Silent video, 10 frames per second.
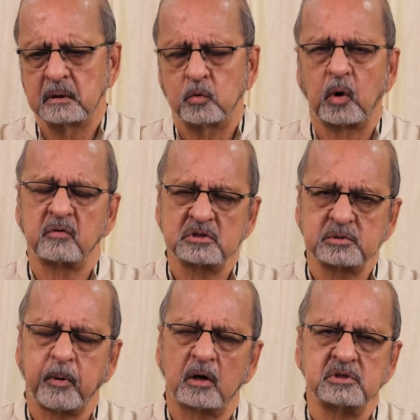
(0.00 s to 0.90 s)
who are
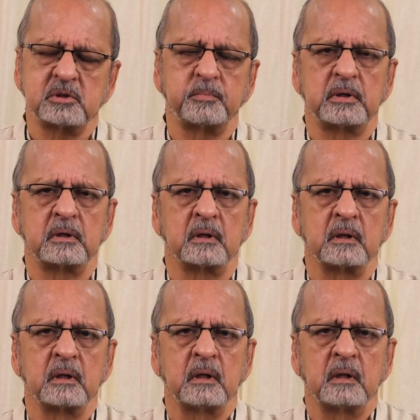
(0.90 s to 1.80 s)
responsible
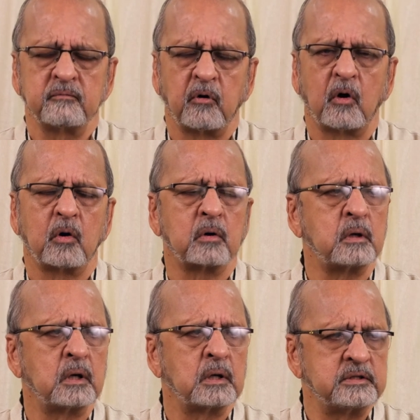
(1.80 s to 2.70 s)
for
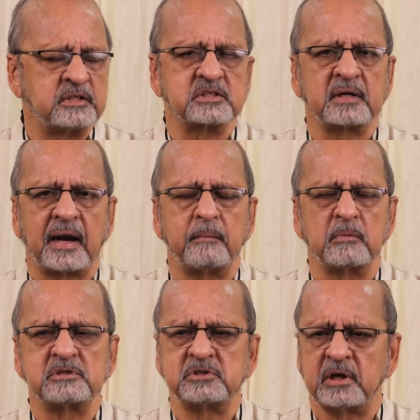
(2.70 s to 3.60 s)
this
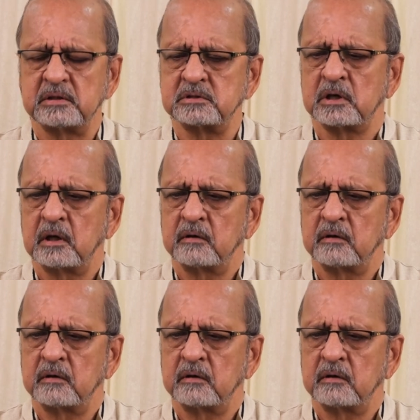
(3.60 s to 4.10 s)
climate change,